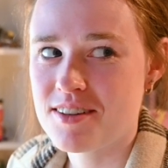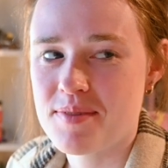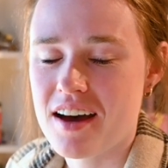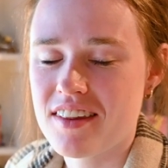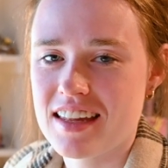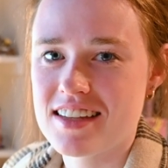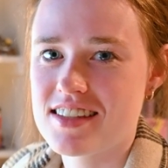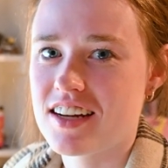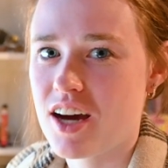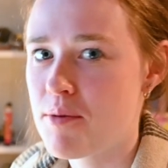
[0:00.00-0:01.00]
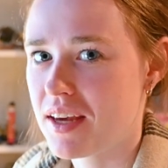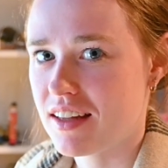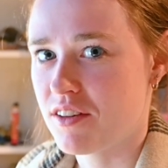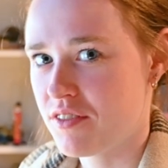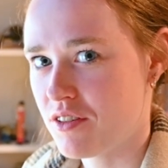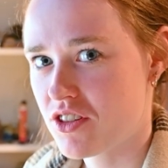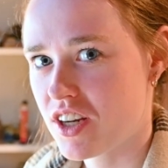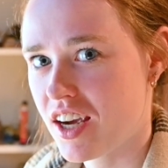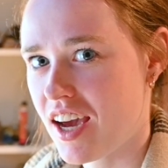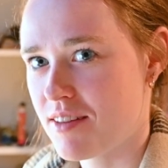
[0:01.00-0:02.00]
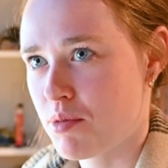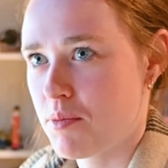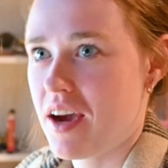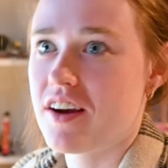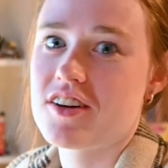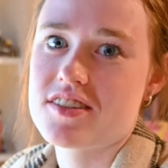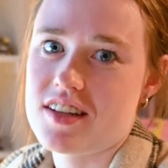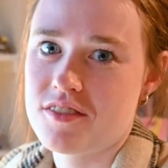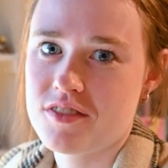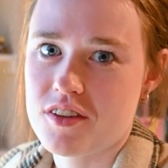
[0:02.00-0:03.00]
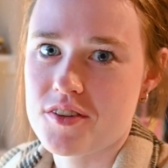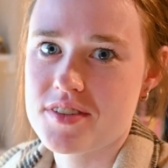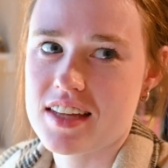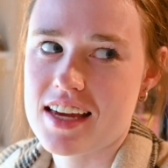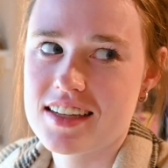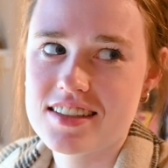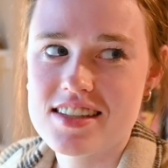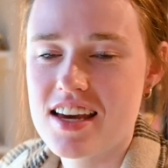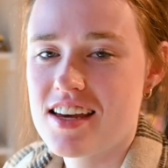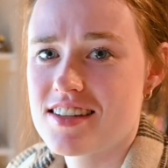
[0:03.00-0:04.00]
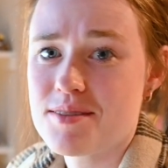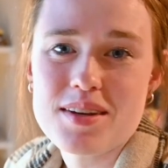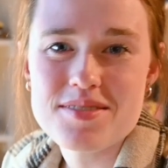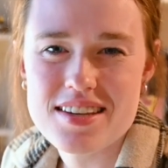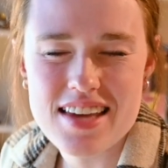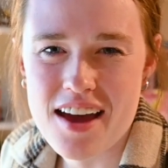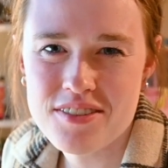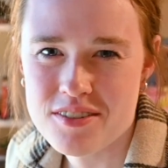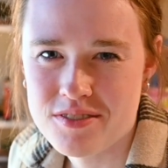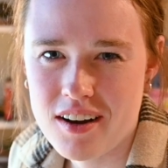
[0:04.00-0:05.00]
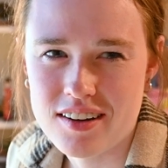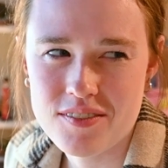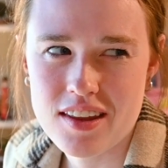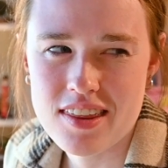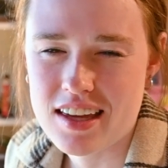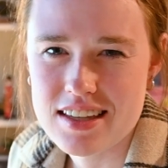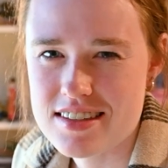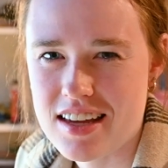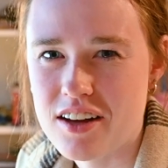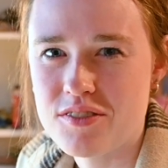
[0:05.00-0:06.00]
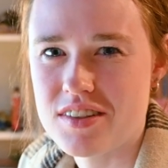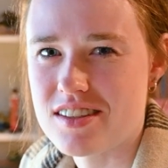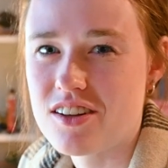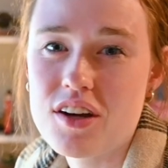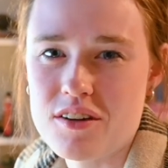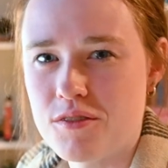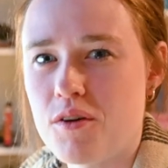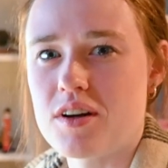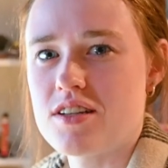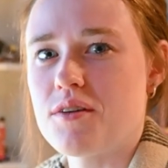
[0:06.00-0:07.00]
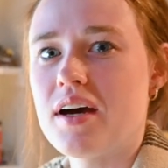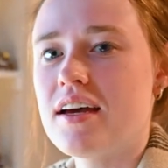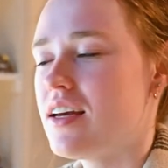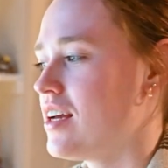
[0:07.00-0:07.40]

about things that are coming in the future and prepare yourself for those things. Sometimes that's half the fun of the thing itself, it's looking forward to it.